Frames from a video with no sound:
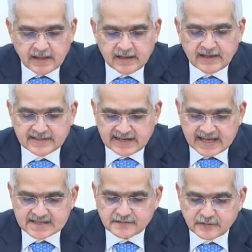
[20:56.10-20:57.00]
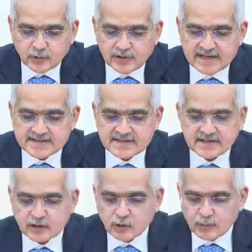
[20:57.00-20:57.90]
In the last few days,
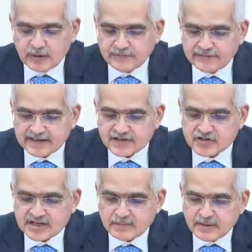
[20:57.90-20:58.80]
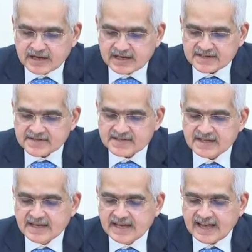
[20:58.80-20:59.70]
global financial markets
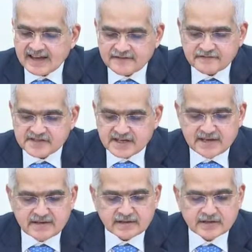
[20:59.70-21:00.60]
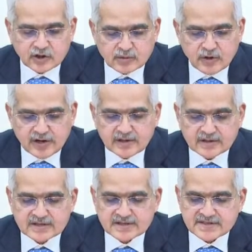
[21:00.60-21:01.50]
have seen turmoil on
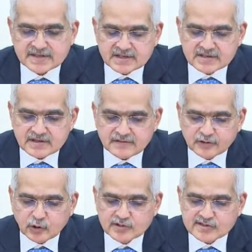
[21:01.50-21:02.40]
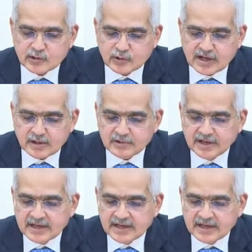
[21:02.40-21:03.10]
concerns of growth slowdown